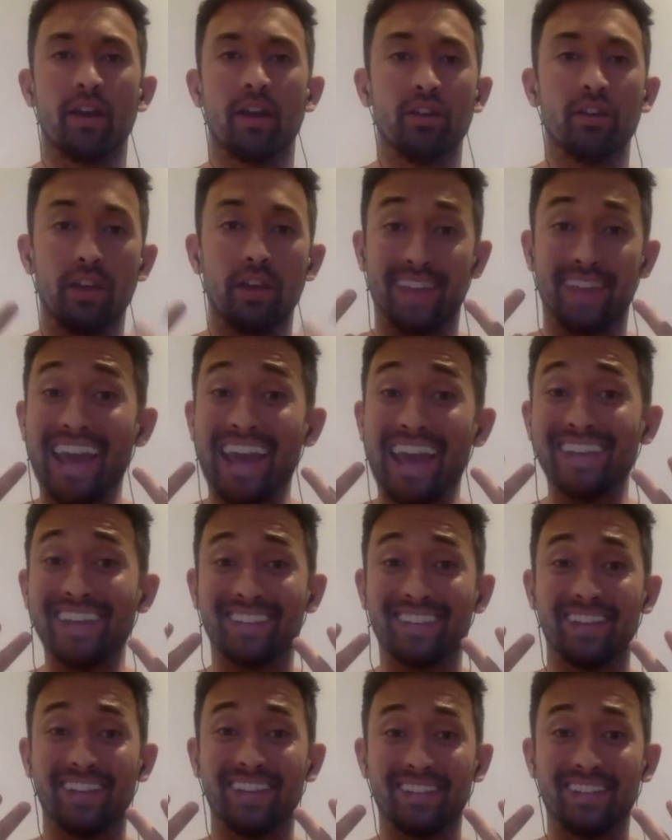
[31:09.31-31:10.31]
It's
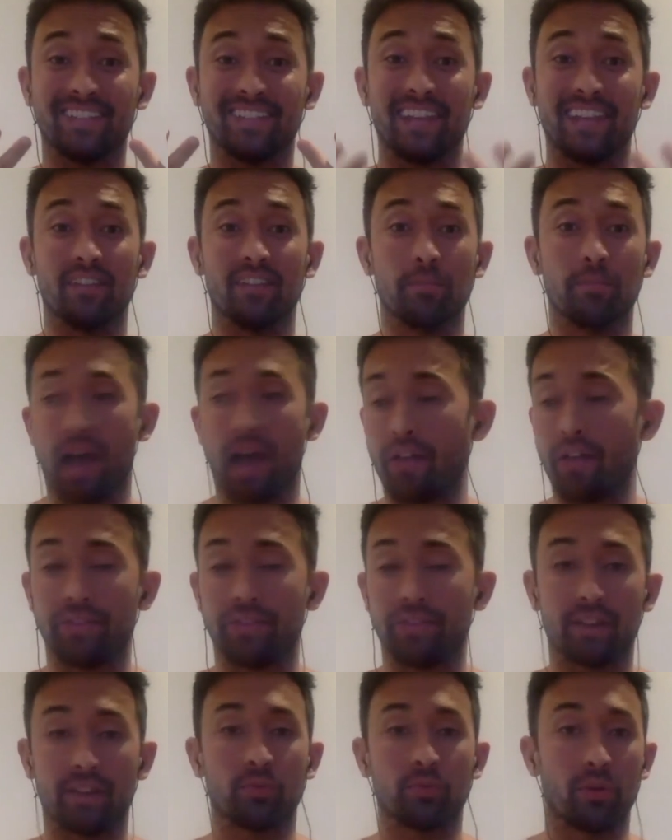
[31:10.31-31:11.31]
easily seen in the
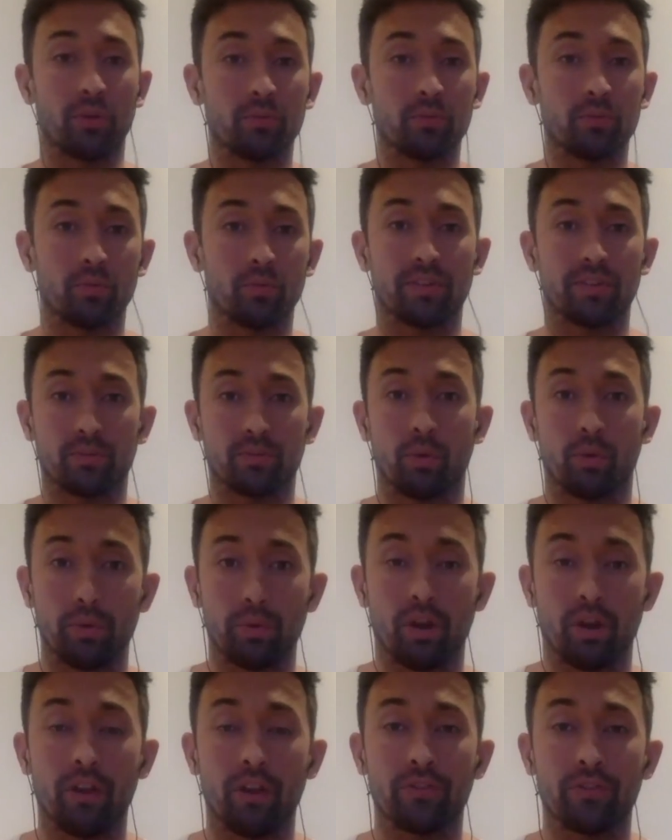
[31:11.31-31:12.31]
mouth. That's what that's what
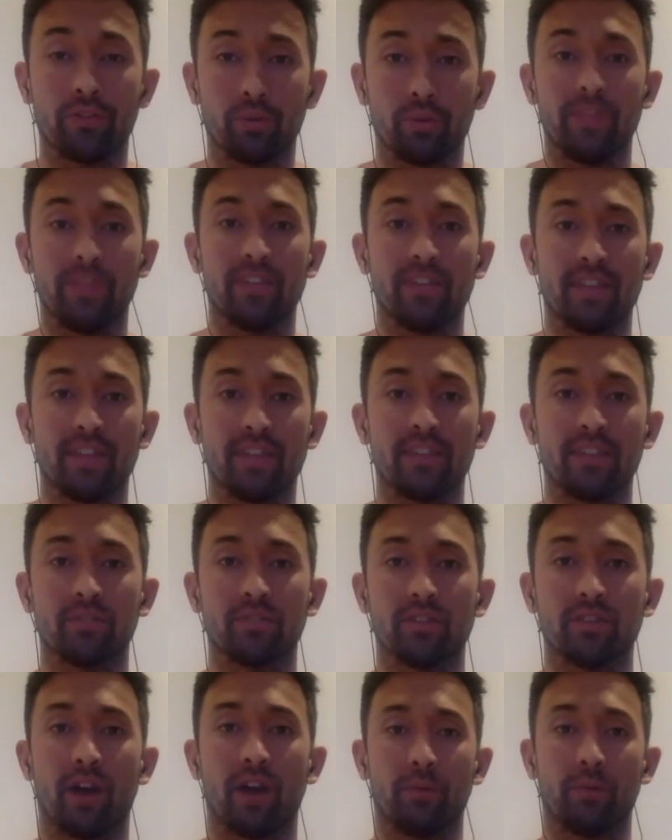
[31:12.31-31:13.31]
we go through in the dental
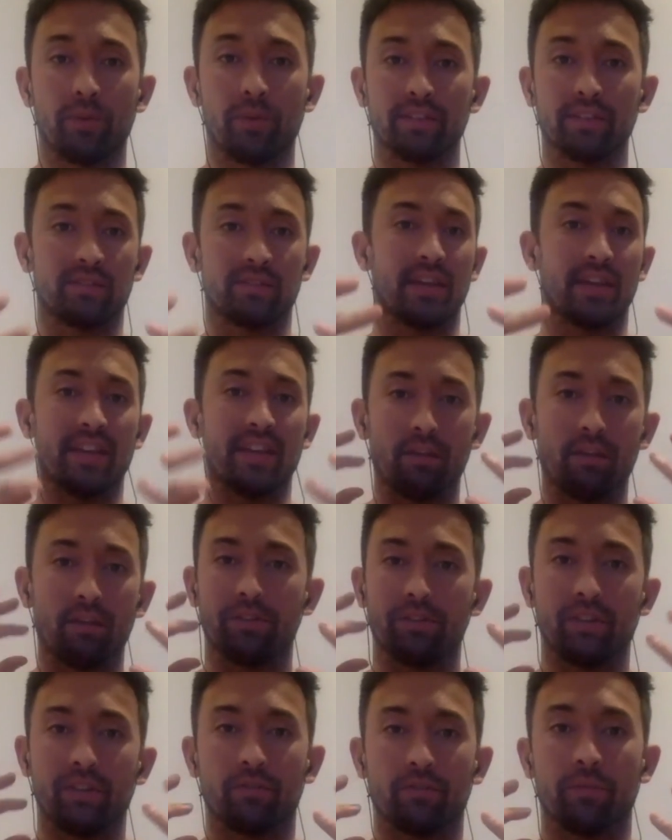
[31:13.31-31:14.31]
diet. We understand
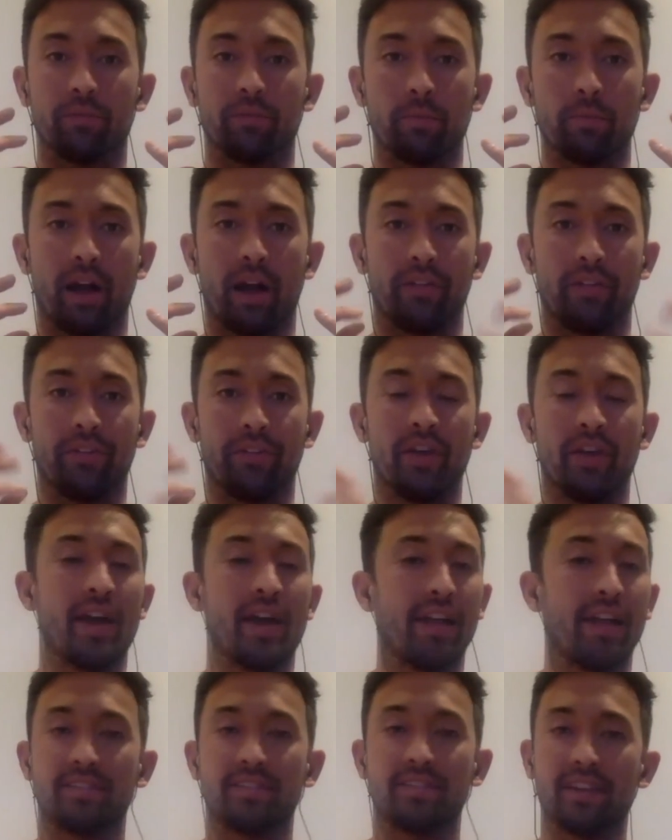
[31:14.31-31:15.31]
everything from the mouth
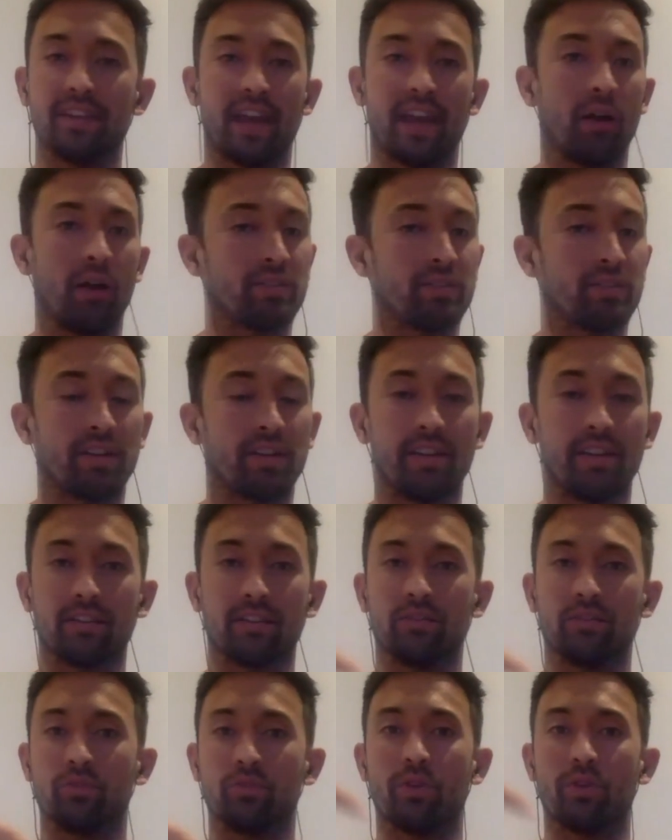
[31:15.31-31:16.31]
and see how it's
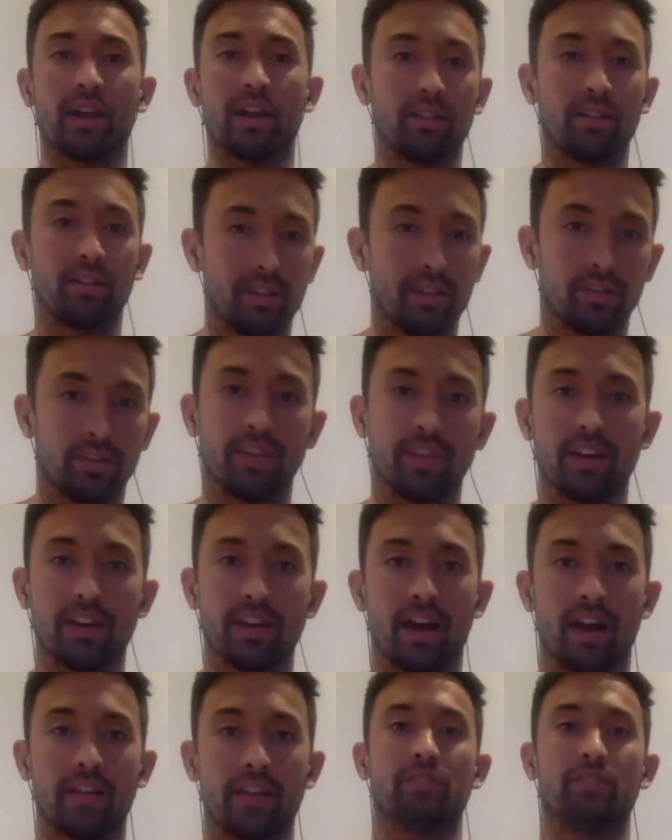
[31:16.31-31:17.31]
connected directly to the
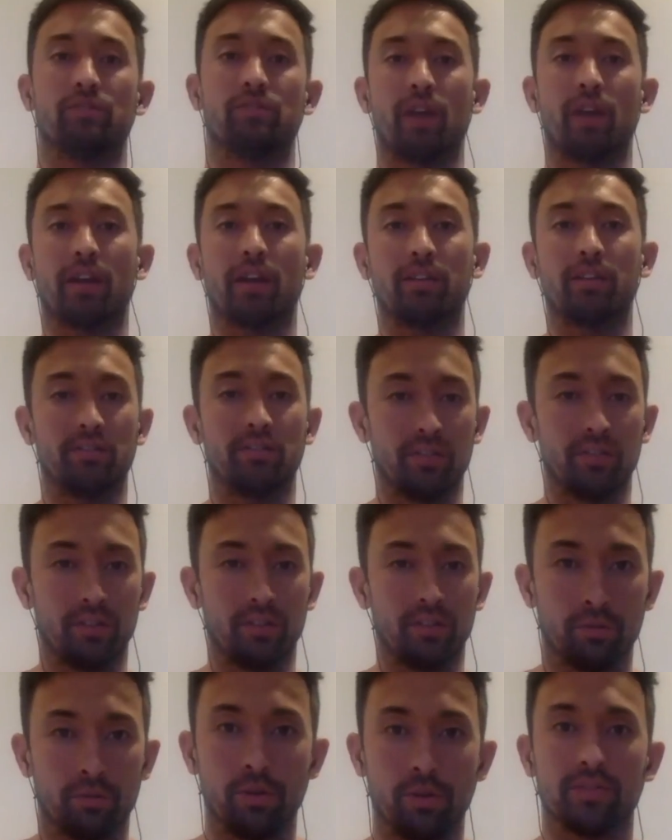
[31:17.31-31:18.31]
gut, directly to
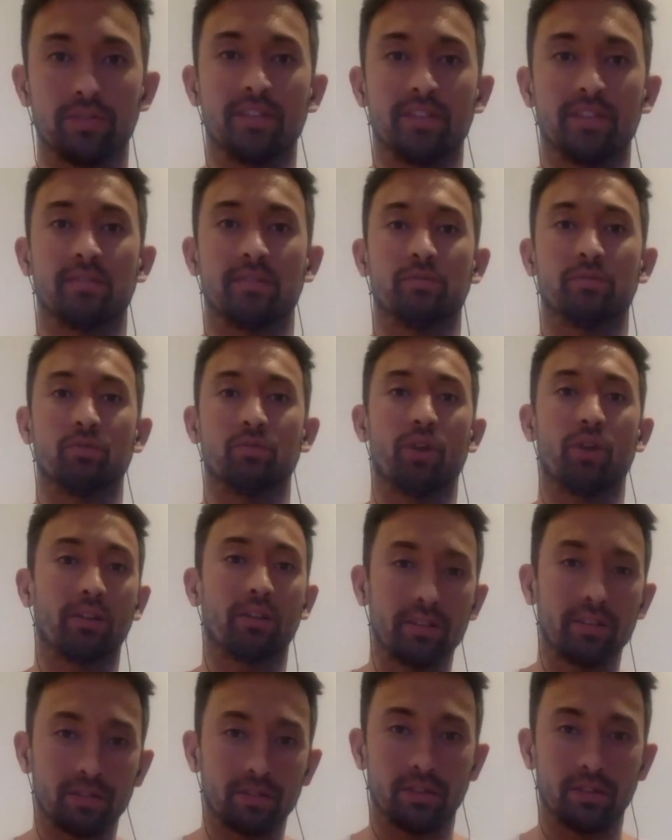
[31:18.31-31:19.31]
your immune system,
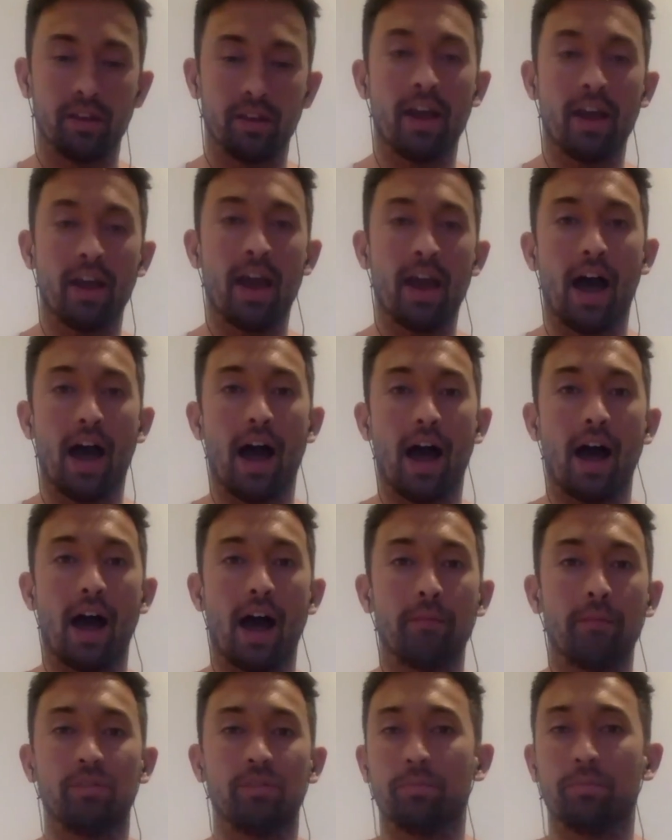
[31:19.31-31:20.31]
directly to the
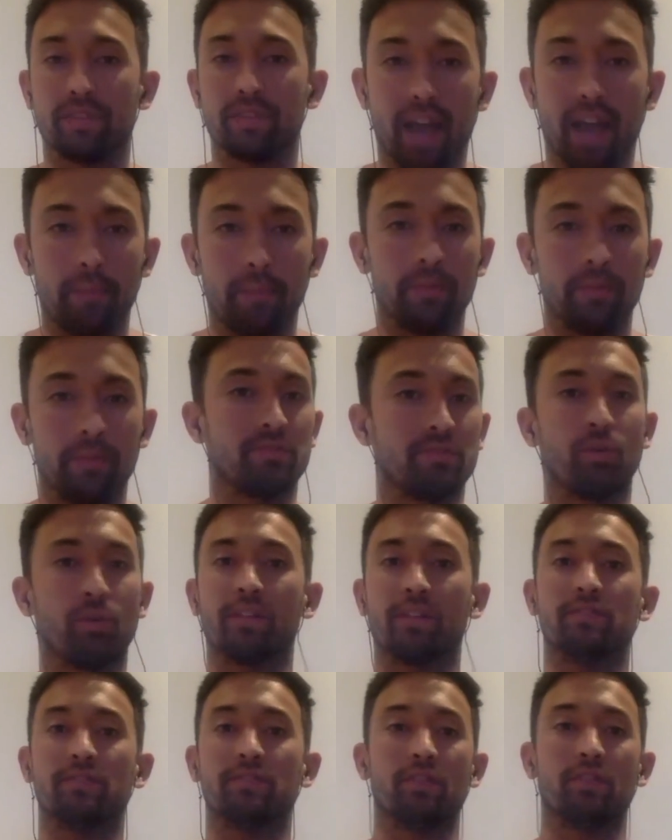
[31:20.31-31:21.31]
Um, your metabolism,
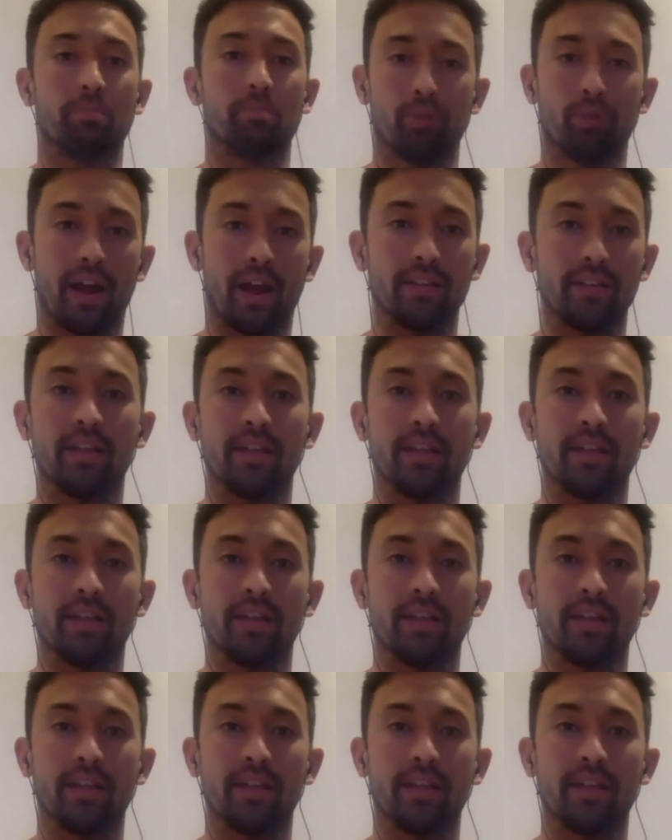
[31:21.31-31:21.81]
directly to the brain.